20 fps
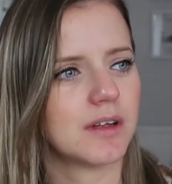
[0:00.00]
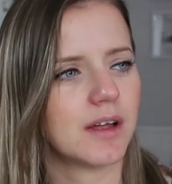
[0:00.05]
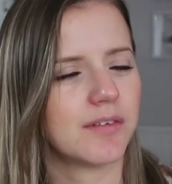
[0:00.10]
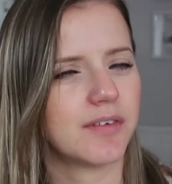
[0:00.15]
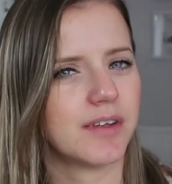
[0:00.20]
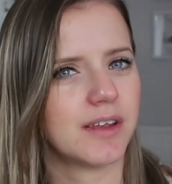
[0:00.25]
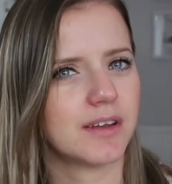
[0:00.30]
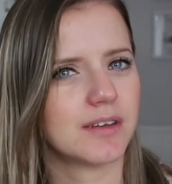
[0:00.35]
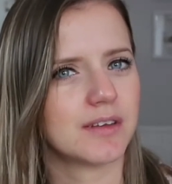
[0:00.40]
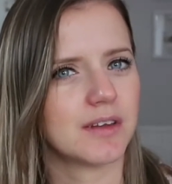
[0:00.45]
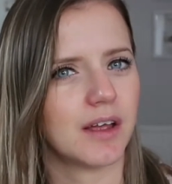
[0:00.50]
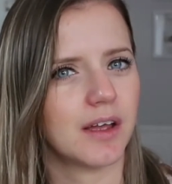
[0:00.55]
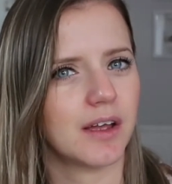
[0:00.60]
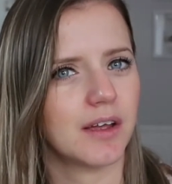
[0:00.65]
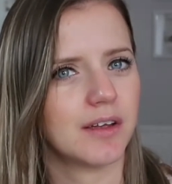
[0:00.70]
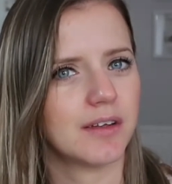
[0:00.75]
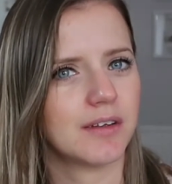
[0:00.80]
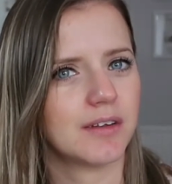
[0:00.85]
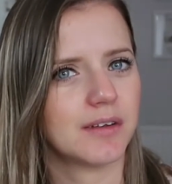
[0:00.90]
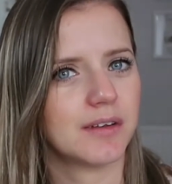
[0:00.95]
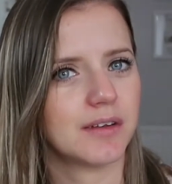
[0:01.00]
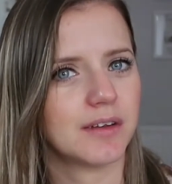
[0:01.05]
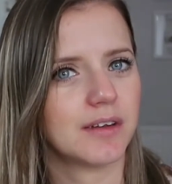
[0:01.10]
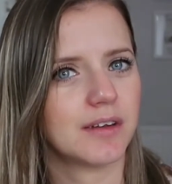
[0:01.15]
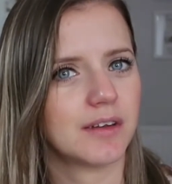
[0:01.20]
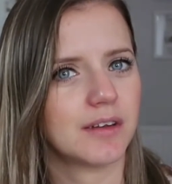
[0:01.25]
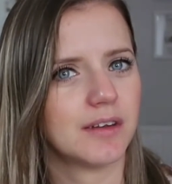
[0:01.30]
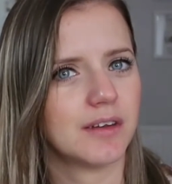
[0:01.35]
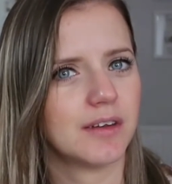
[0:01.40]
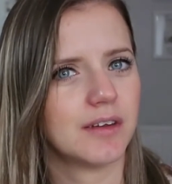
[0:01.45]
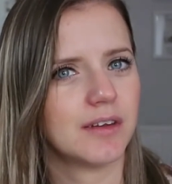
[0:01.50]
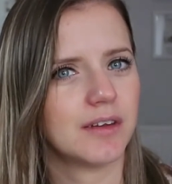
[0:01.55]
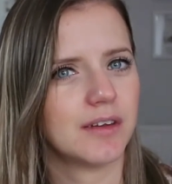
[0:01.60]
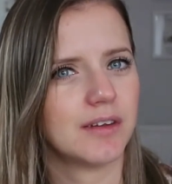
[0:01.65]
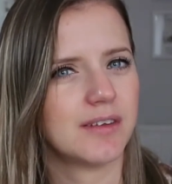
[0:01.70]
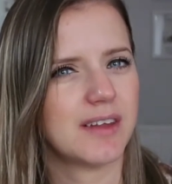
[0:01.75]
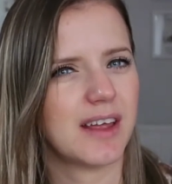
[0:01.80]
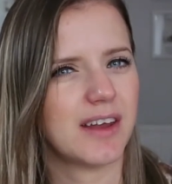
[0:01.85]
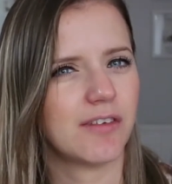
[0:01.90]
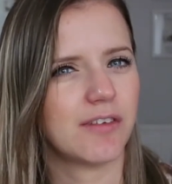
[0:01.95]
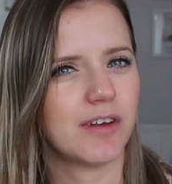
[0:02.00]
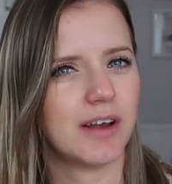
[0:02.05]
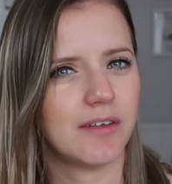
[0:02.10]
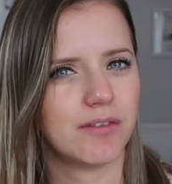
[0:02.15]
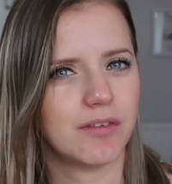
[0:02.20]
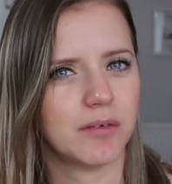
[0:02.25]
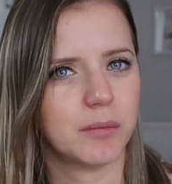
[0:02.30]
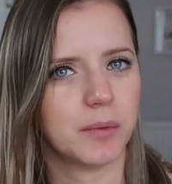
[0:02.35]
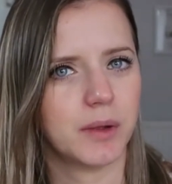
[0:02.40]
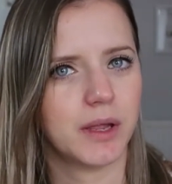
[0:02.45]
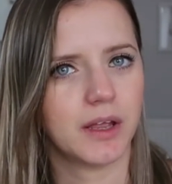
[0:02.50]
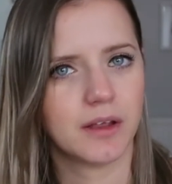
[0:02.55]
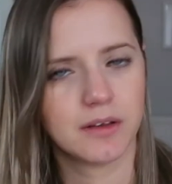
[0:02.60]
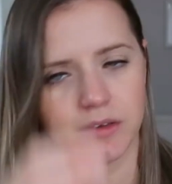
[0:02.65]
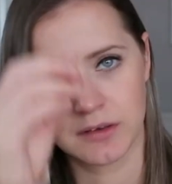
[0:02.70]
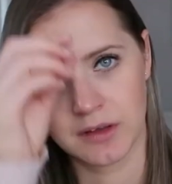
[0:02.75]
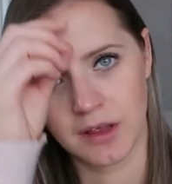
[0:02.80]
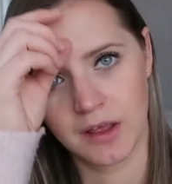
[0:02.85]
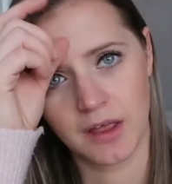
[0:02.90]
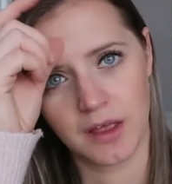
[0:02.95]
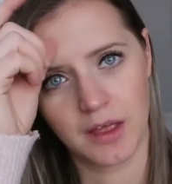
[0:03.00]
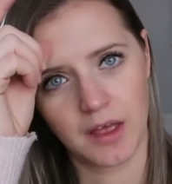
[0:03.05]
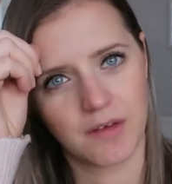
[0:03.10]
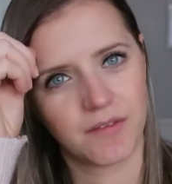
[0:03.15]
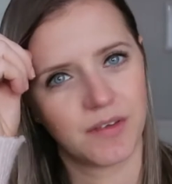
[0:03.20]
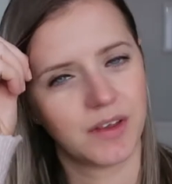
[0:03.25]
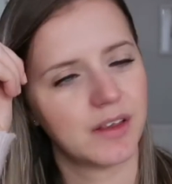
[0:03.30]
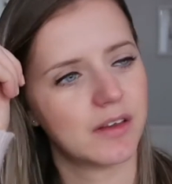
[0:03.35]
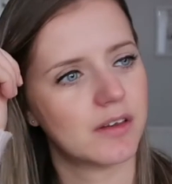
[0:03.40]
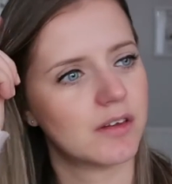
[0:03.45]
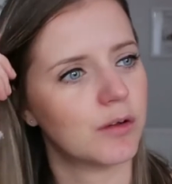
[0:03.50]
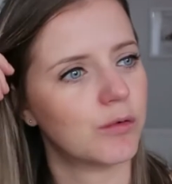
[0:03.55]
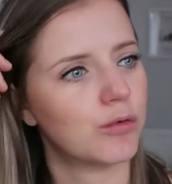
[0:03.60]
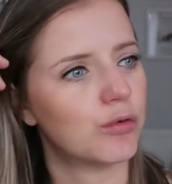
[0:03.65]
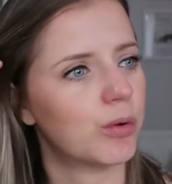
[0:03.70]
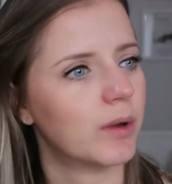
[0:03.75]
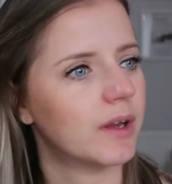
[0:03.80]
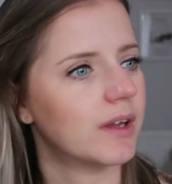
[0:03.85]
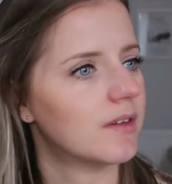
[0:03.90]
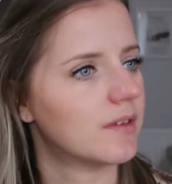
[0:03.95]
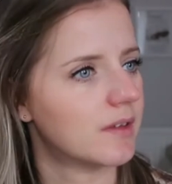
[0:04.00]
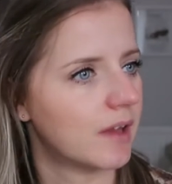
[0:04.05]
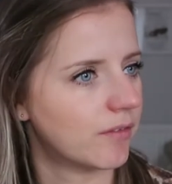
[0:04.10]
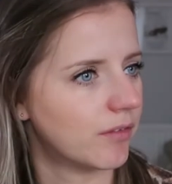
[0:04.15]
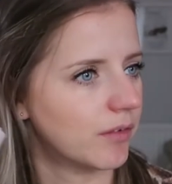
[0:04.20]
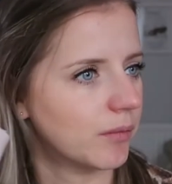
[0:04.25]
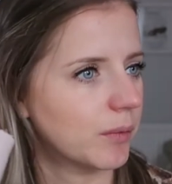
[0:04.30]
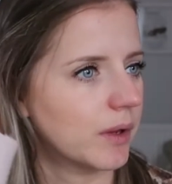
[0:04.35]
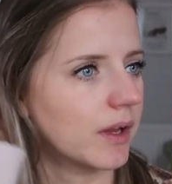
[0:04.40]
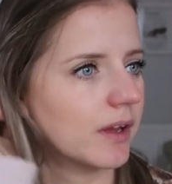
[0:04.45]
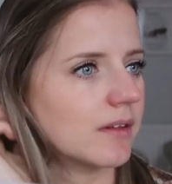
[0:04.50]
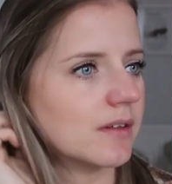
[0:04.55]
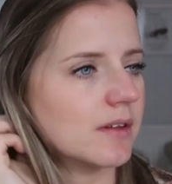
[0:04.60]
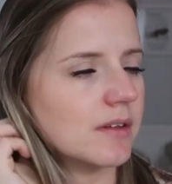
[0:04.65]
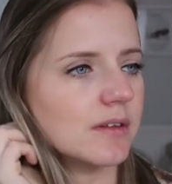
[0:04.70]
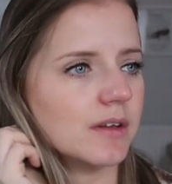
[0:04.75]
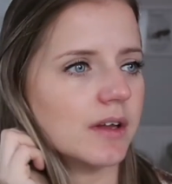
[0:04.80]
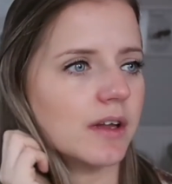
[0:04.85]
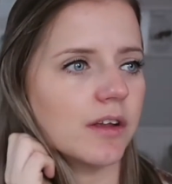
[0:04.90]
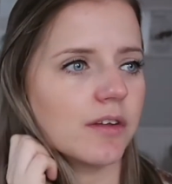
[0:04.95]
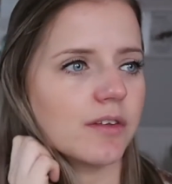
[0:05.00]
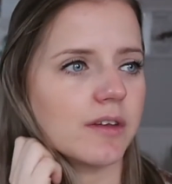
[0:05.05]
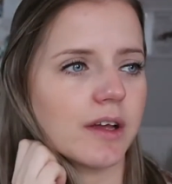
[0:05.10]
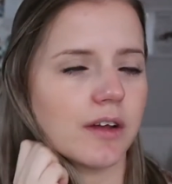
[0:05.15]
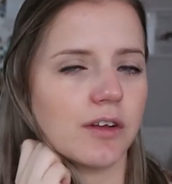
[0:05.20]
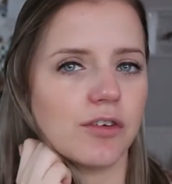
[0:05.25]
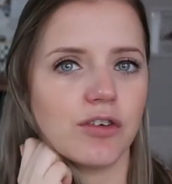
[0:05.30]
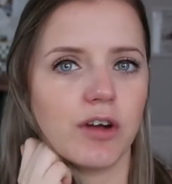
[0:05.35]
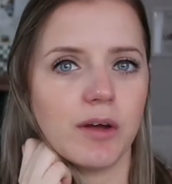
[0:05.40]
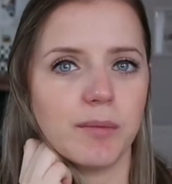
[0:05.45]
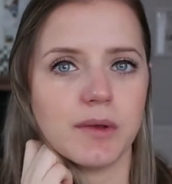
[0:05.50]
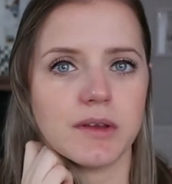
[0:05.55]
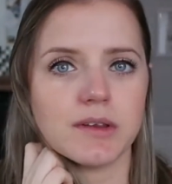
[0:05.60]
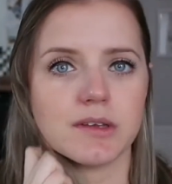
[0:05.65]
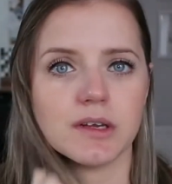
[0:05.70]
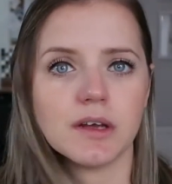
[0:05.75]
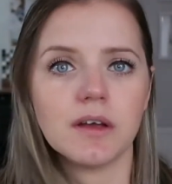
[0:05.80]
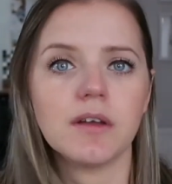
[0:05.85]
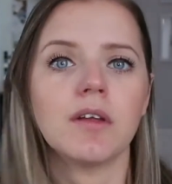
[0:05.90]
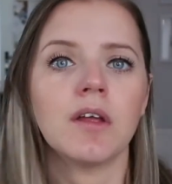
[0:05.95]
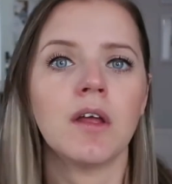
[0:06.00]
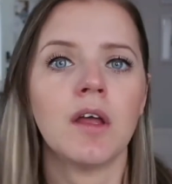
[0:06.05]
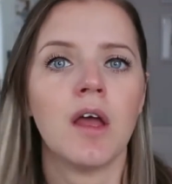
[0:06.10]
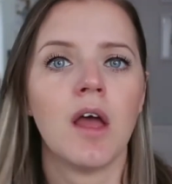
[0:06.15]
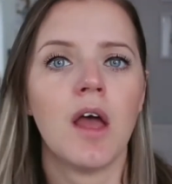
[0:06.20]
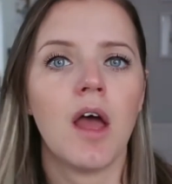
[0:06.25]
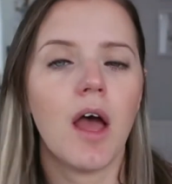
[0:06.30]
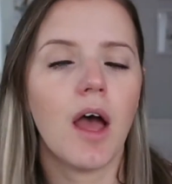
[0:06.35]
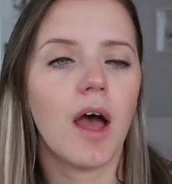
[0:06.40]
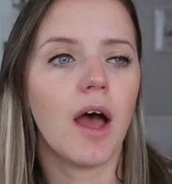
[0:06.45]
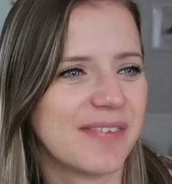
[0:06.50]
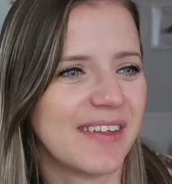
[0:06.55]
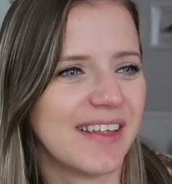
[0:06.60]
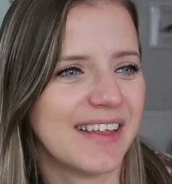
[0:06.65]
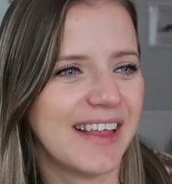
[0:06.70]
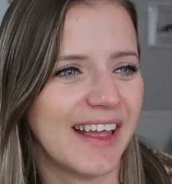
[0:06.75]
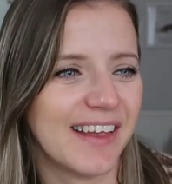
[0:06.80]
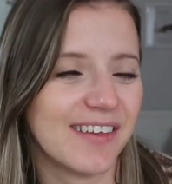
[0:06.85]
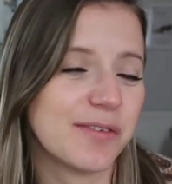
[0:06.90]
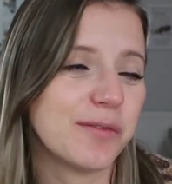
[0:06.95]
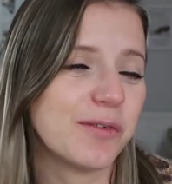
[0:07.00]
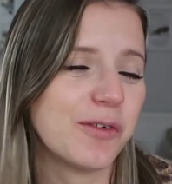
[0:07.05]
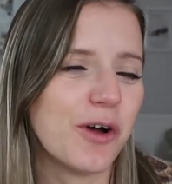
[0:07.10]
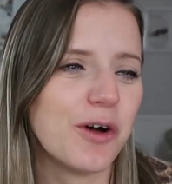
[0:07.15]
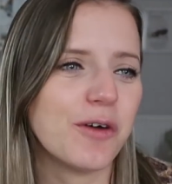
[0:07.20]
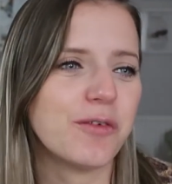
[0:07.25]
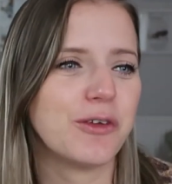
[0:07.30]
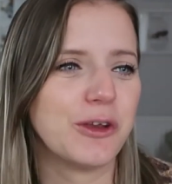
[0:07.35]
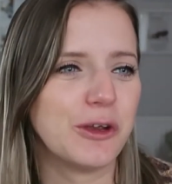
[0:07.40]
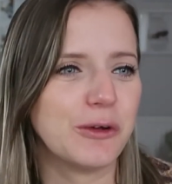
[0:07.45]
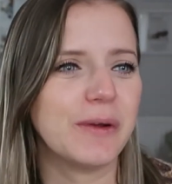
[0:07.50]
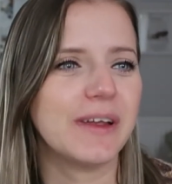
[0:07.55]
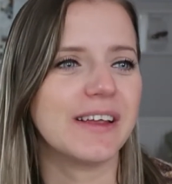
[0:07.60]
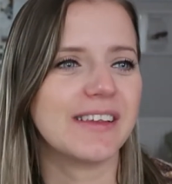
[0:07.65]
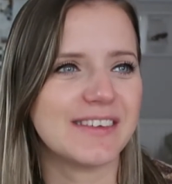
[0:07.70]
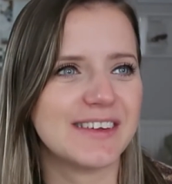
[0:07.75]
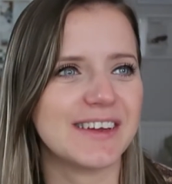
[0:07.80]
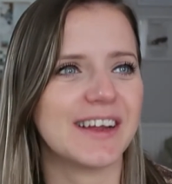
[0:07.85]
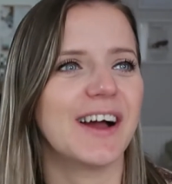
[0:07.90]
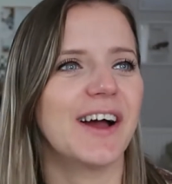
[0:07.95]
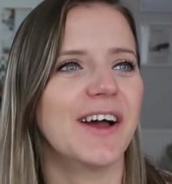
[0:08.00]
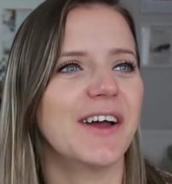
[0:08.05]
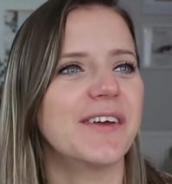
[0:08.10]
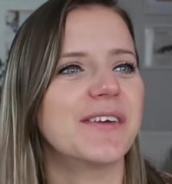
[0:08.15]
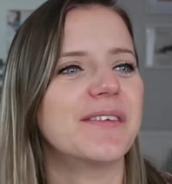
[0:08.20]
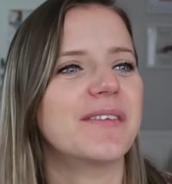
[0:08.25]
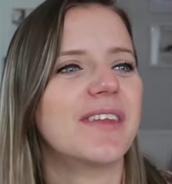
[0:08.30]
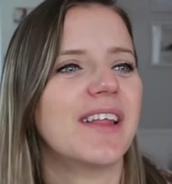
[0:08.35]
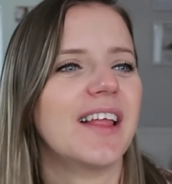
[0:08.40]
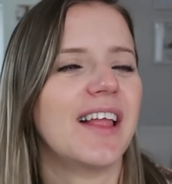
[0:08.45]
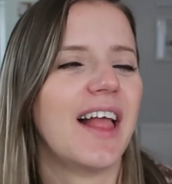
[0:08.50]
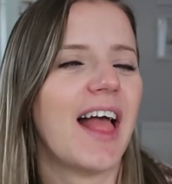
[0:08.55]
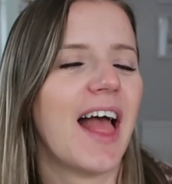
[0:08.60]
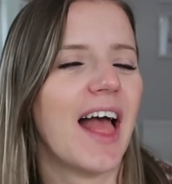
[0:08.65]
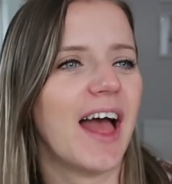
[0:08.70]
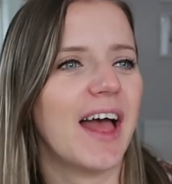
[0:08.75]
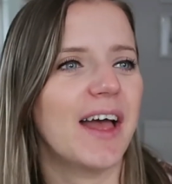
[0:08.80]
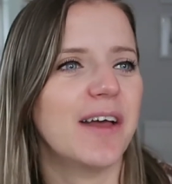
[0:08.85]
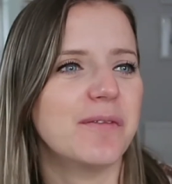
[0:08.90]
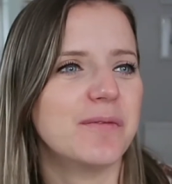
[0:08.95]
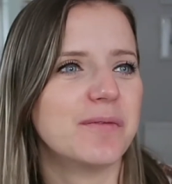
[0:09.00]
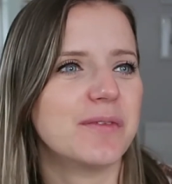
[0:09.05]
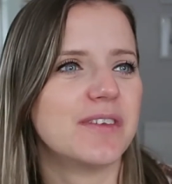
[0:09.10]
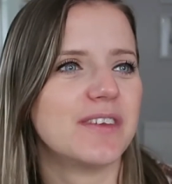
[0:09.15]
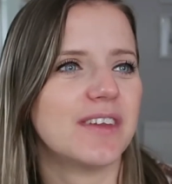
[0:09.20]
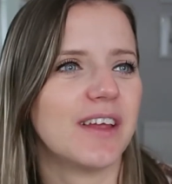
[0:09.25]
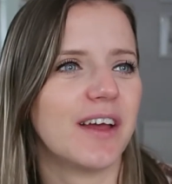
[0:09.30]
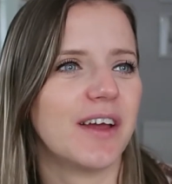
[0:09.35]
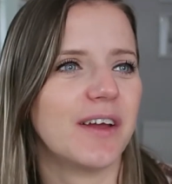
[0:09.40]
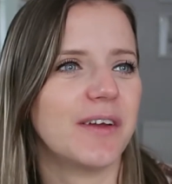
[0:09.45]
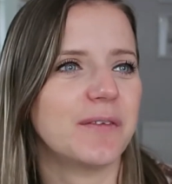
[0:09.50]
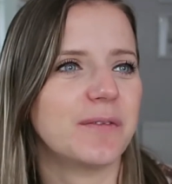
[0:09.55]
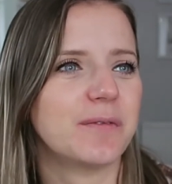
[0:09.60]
I think so. 10 or 11 weeks. I think it's still 27 weeks, isn't it, your second trimester? Yes, we've got a few weeks to go. So,